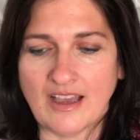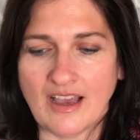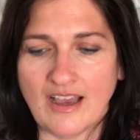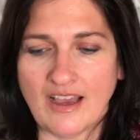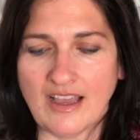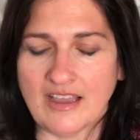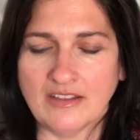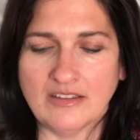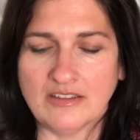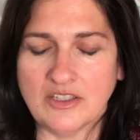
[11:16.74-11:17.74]
I,
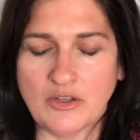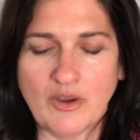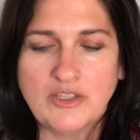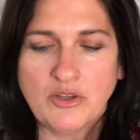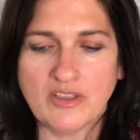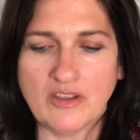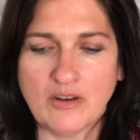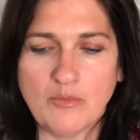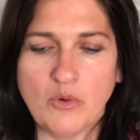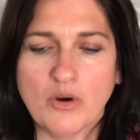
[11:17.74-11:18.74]
you know, I took that
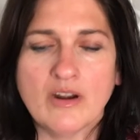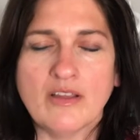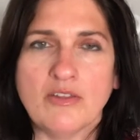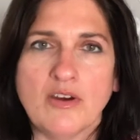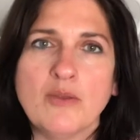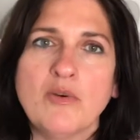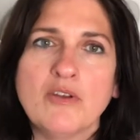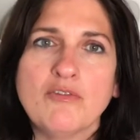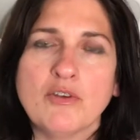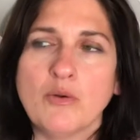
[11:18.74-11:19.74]
on board. I thought about it
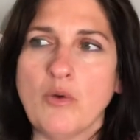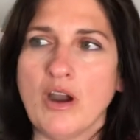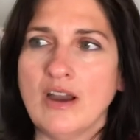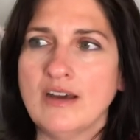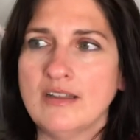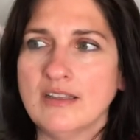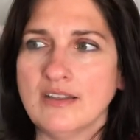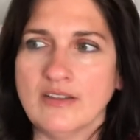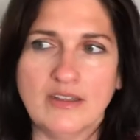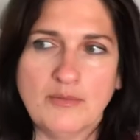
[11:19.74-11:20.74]
for a while. And
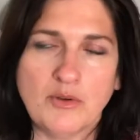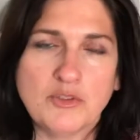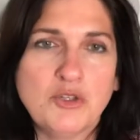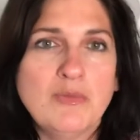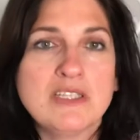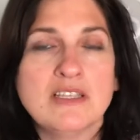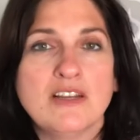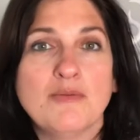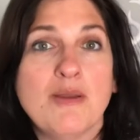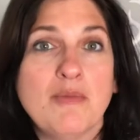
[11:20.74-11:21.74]
then about two months
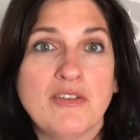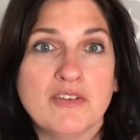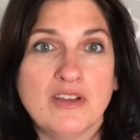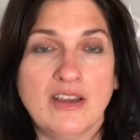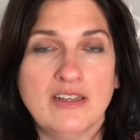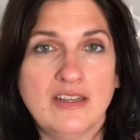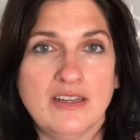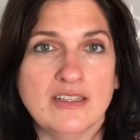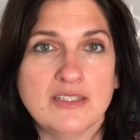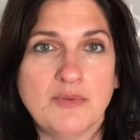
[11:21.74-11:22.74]
later, my mother died
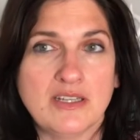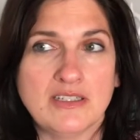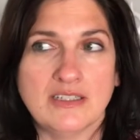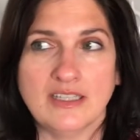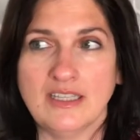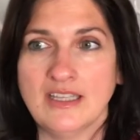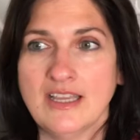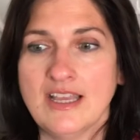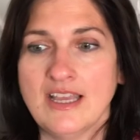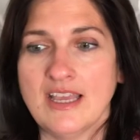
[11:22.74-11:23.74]
unexpectedly.
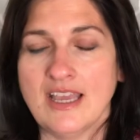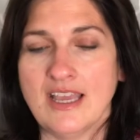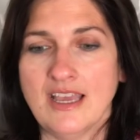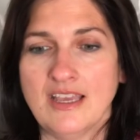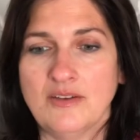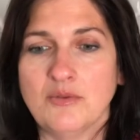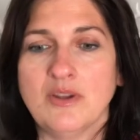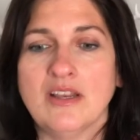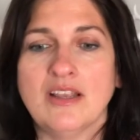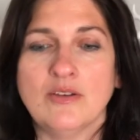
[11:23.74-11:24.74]
And
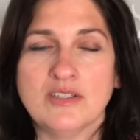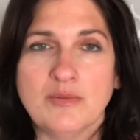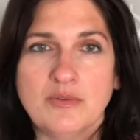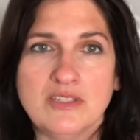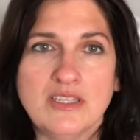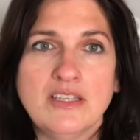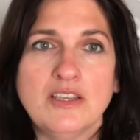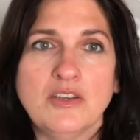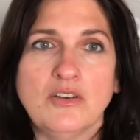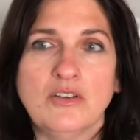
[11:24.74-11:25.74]
when I looked up
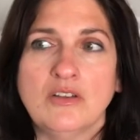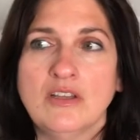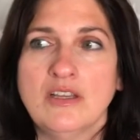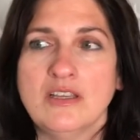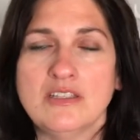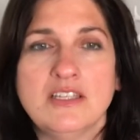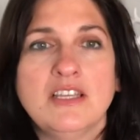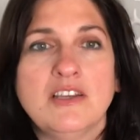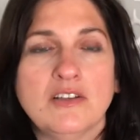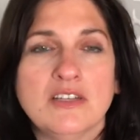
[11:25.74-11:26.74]
Ezekiel,
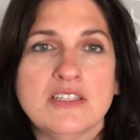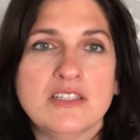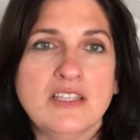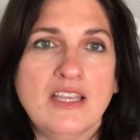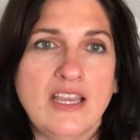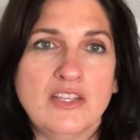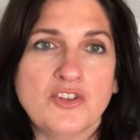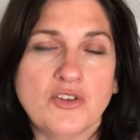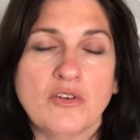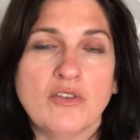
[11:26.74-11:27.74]
Ezekiel is the
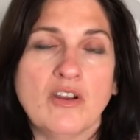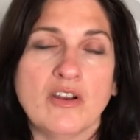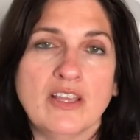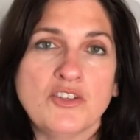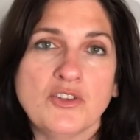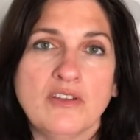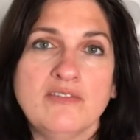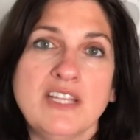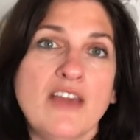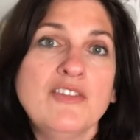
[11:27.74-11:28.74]
angel or the archangel
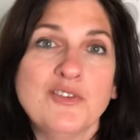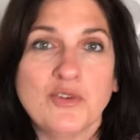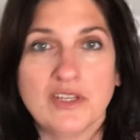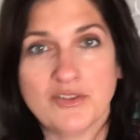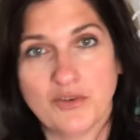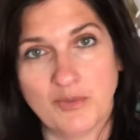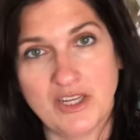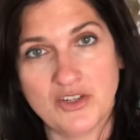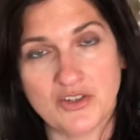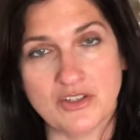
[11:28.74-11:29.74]
of death and
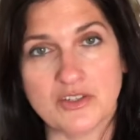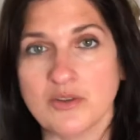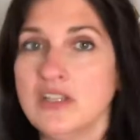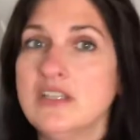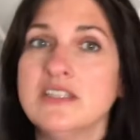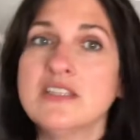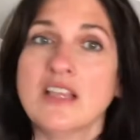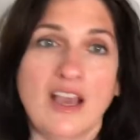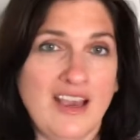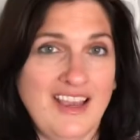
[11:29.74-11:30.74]
transformation. So he's the
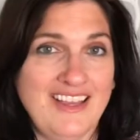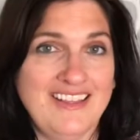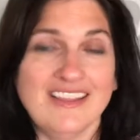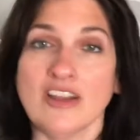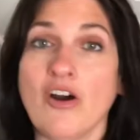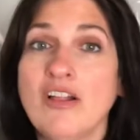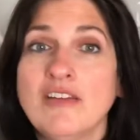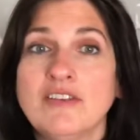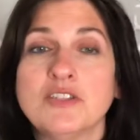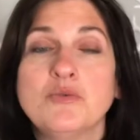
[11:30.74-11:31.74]
guy that all
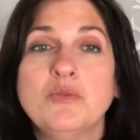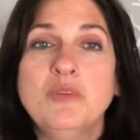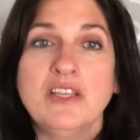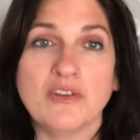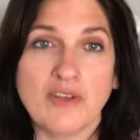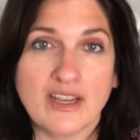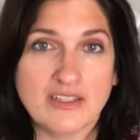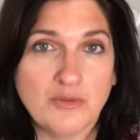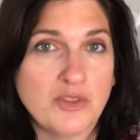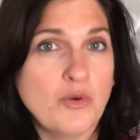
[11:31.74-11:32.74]
of us would be
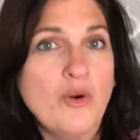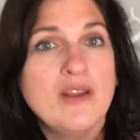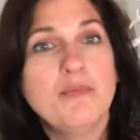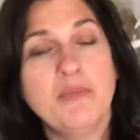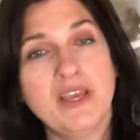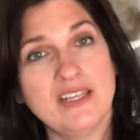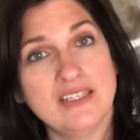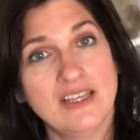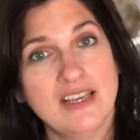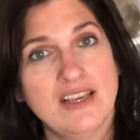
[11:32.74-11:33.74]
interacting with quite a bit
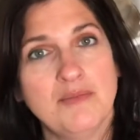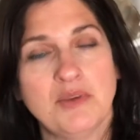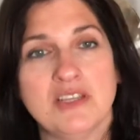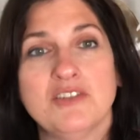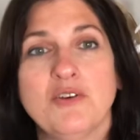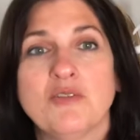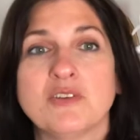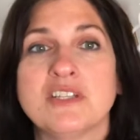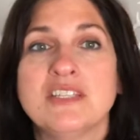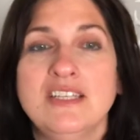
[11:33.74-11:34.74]
because he
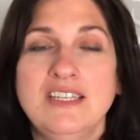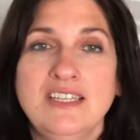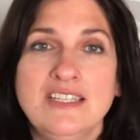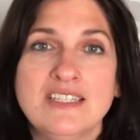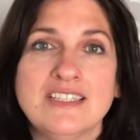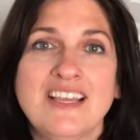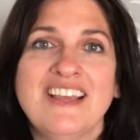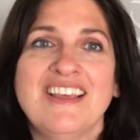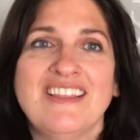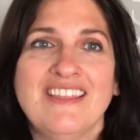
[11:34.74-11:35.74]
oversees
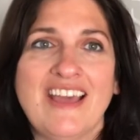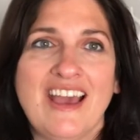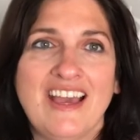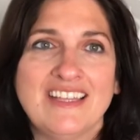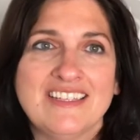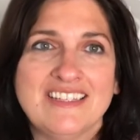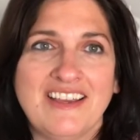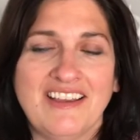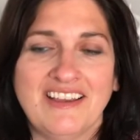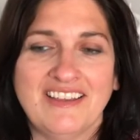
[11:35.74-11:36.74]
that,
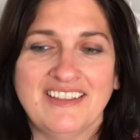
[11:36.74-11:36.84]
uh,